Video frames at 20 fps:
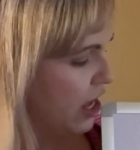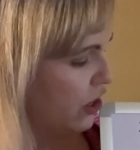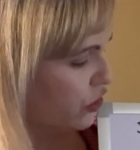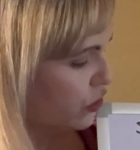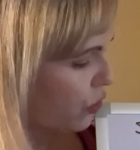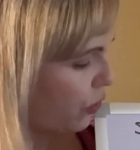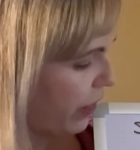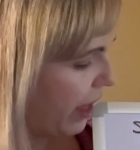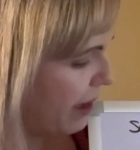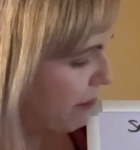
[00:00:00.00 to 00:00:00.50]

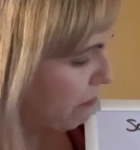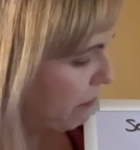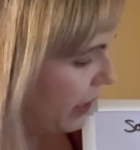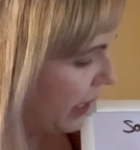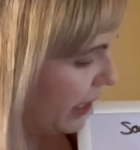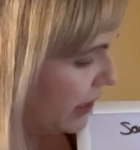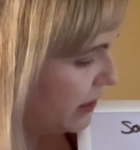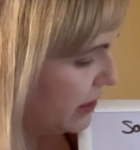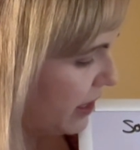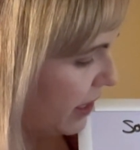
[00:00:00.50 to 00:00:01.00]
So that
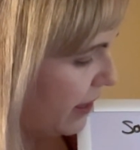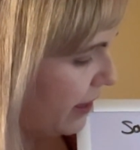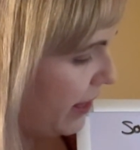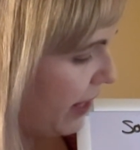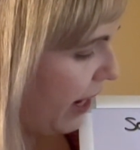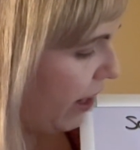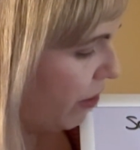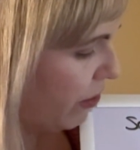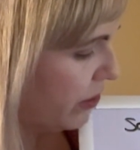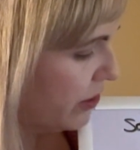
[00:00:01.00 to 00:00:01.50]
means
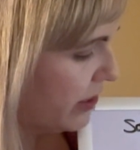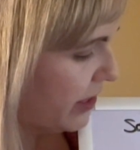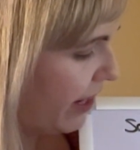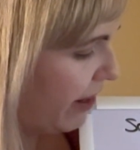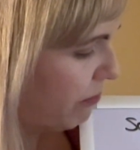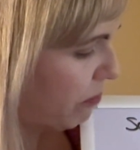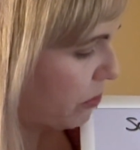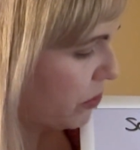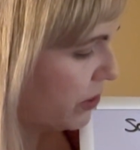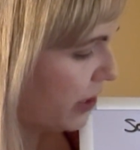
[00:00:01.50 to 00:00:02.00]
their
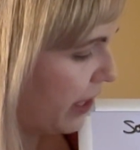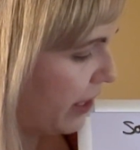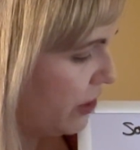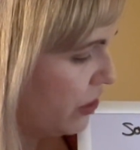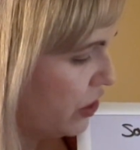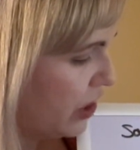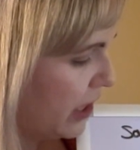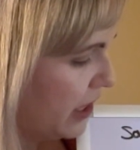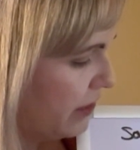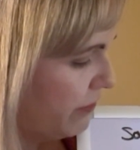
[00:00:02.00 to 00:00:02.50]
save
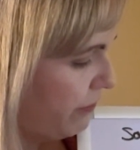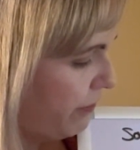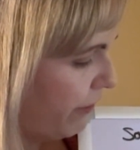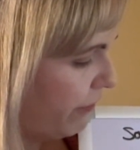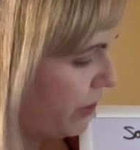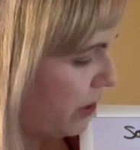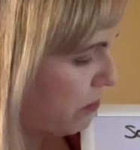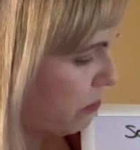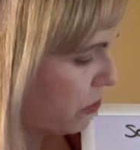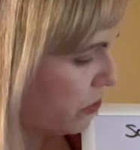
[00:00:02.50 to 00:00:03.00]
percentage is
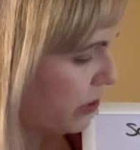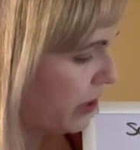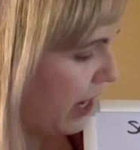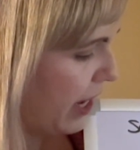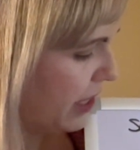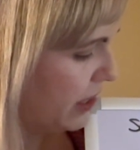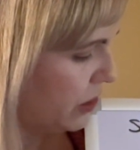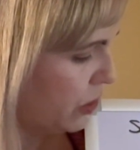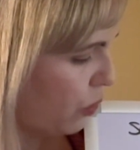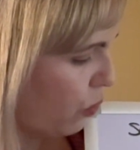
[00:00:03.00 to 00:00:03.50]

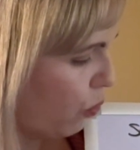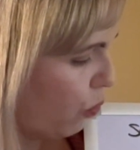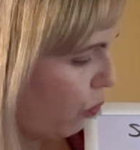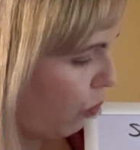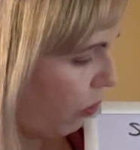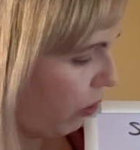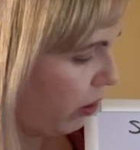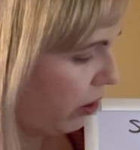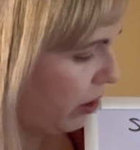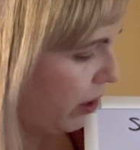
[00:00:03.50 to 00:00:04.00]
50%,
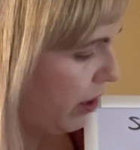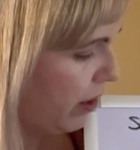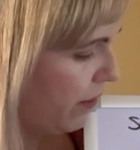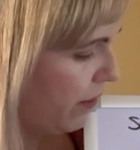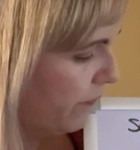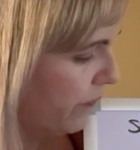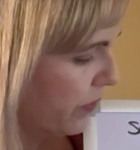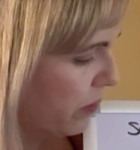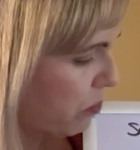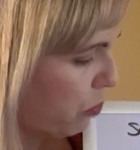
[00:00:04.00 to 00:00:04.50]
or
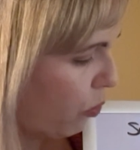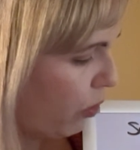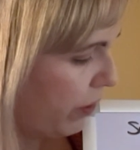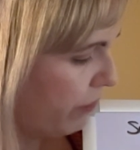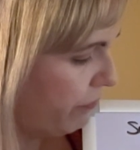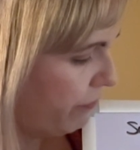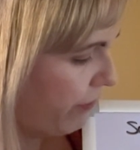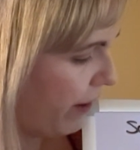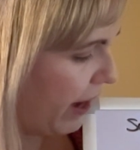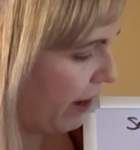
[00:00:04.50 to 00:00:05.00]

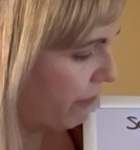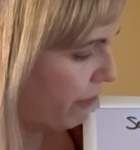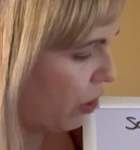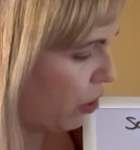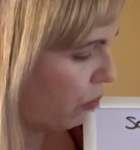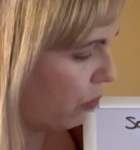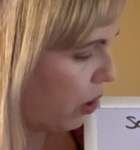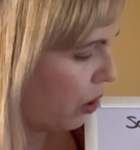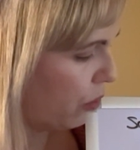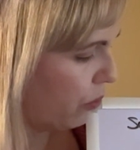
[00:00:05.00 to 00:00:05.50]

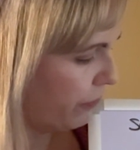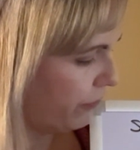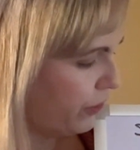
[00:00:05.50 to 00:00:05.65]
0.500.